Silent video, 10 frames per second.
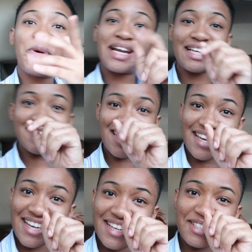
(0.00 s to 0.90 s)
Who this
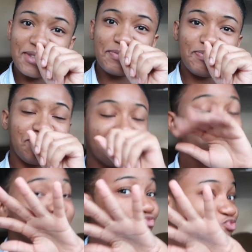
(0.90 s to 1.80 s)
is?
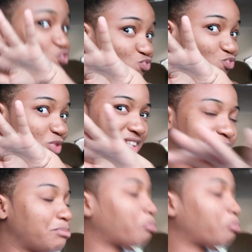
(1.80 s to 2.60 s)
DJ. D.